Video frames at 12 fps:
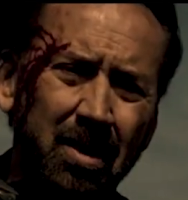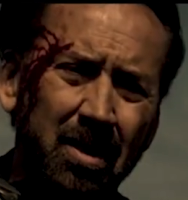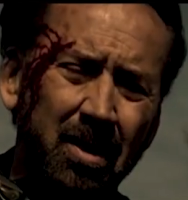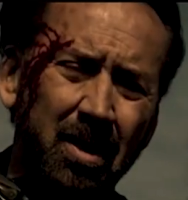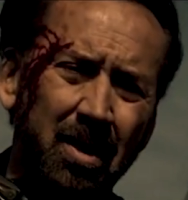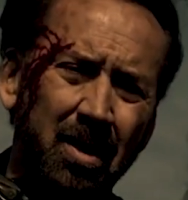
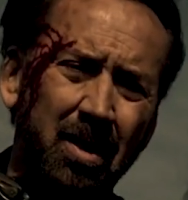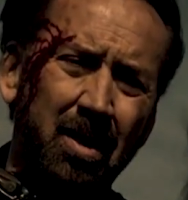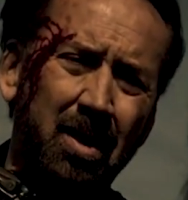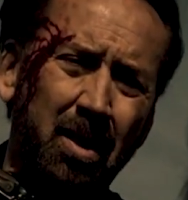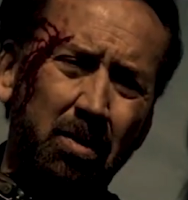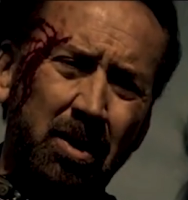forgiveness for
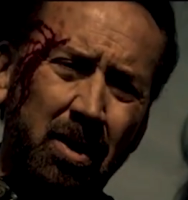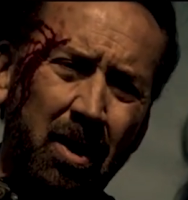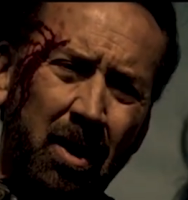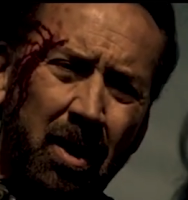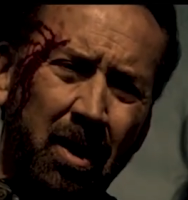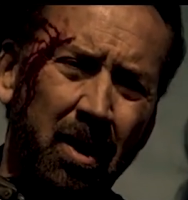what he
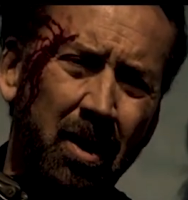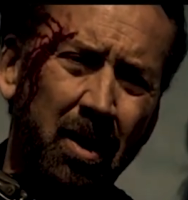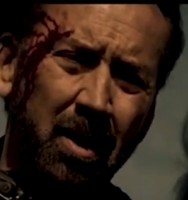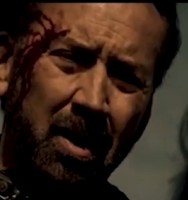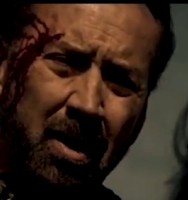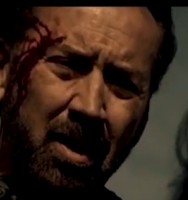caused during the
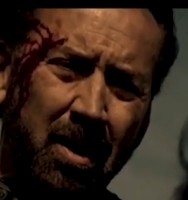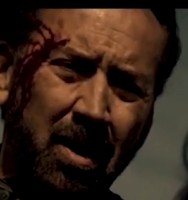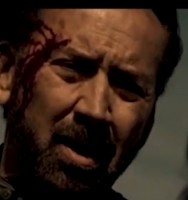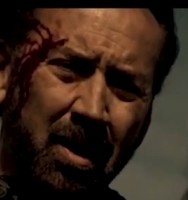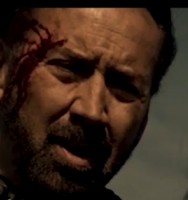bank robbery.